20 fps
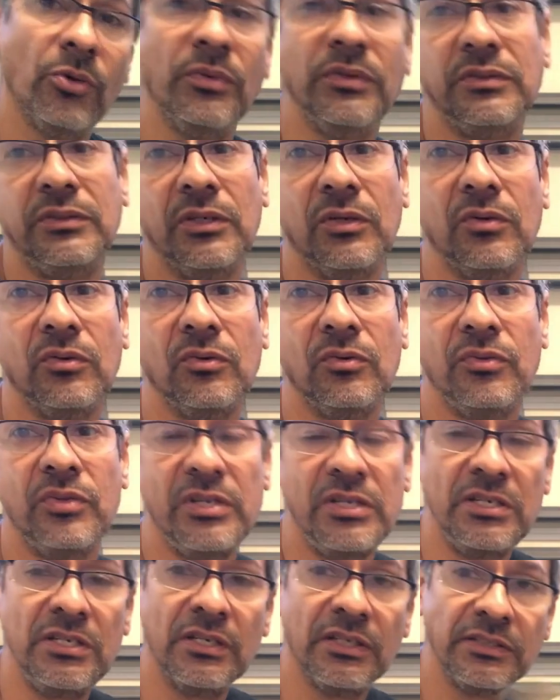know until
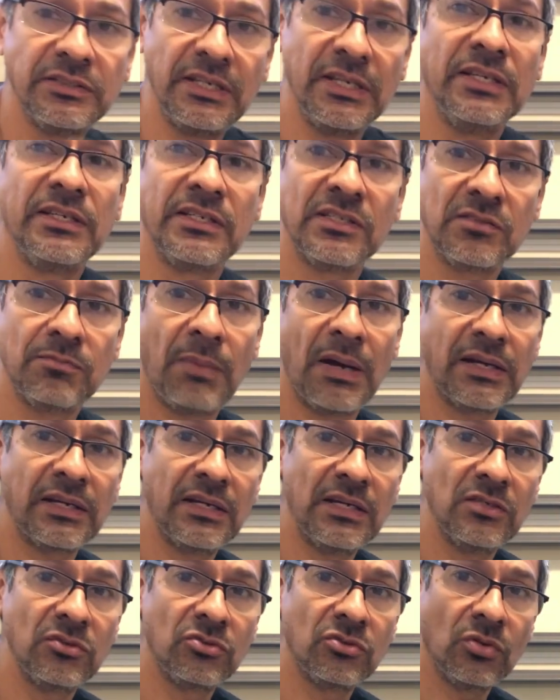the tank is
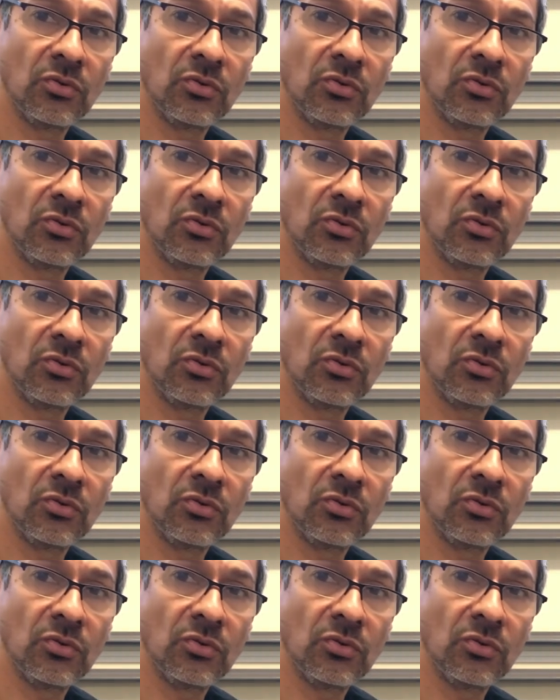back in.